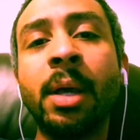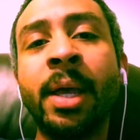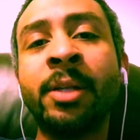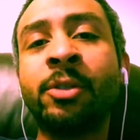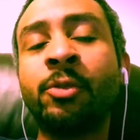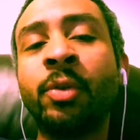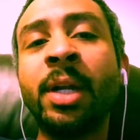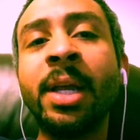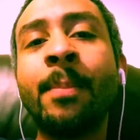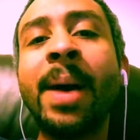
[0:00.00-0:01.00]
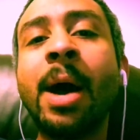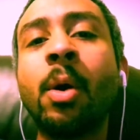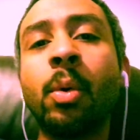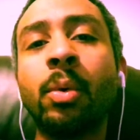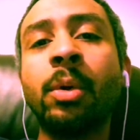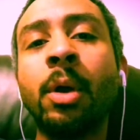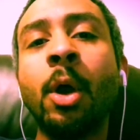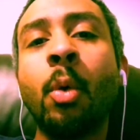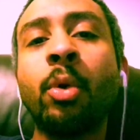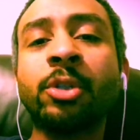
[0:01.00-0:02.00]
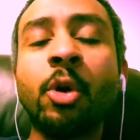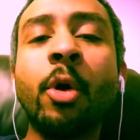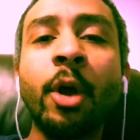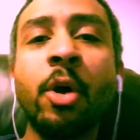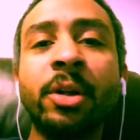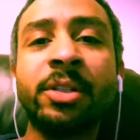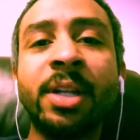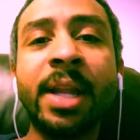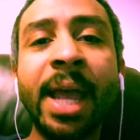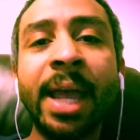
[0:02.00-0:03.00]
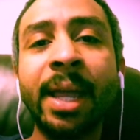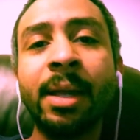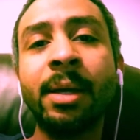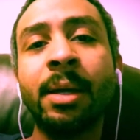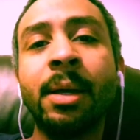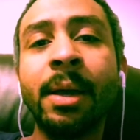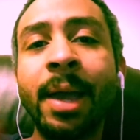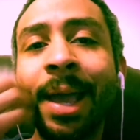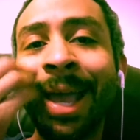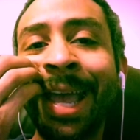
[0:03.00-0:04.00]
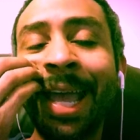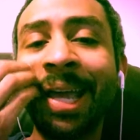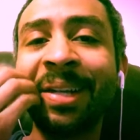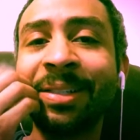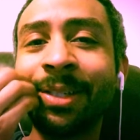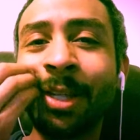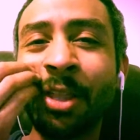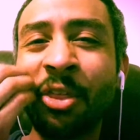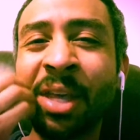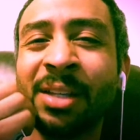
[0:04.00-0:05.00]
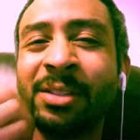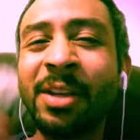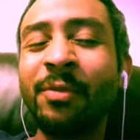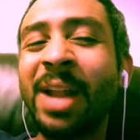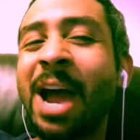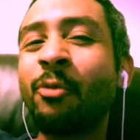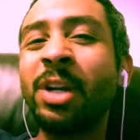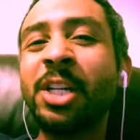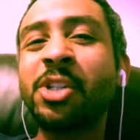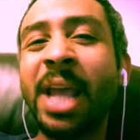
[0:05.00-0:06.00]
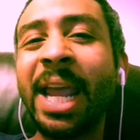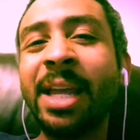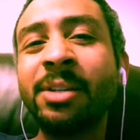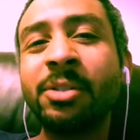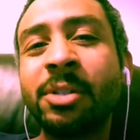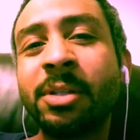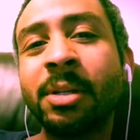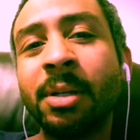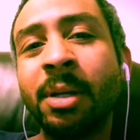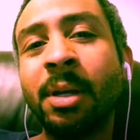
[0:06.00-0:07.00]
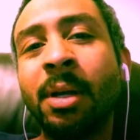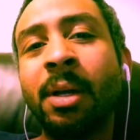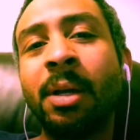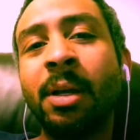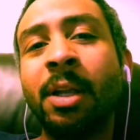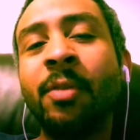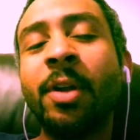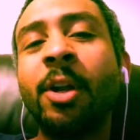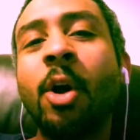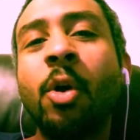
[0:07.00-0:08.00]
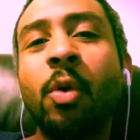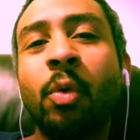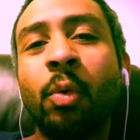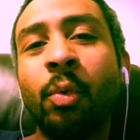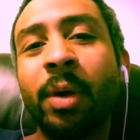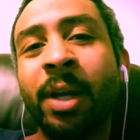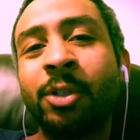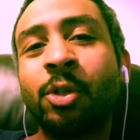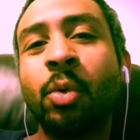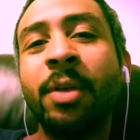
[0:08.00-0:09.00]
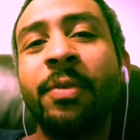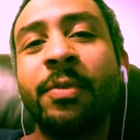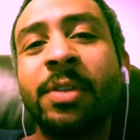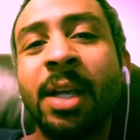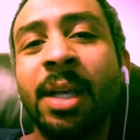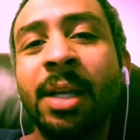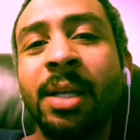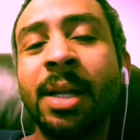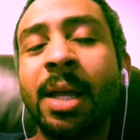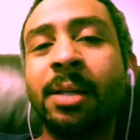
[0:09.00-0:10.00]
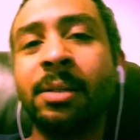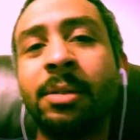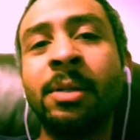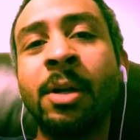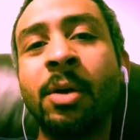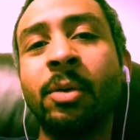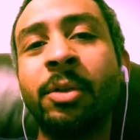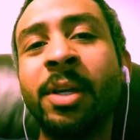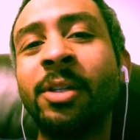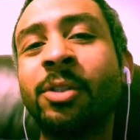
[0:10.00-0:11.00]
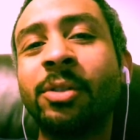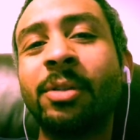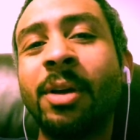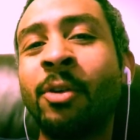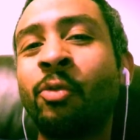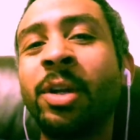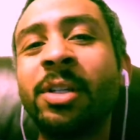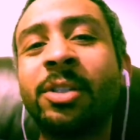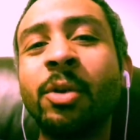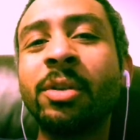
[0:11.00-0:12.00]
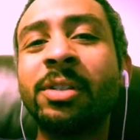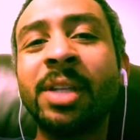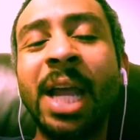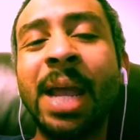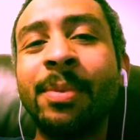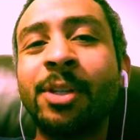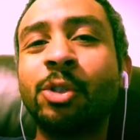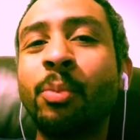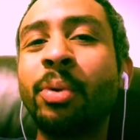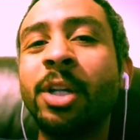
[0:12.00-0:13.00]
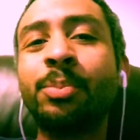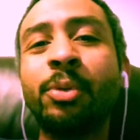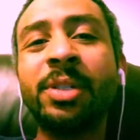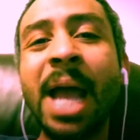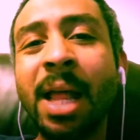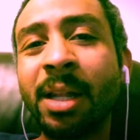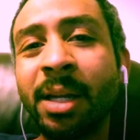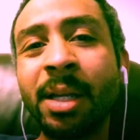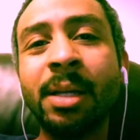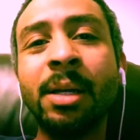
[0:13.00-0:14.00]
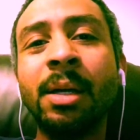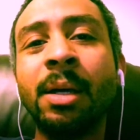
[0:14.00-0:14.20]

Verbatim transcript: It's really about what's going on today, and things have not really changed, even though it's 2015 and you know things are really still the same. There's still police brutality.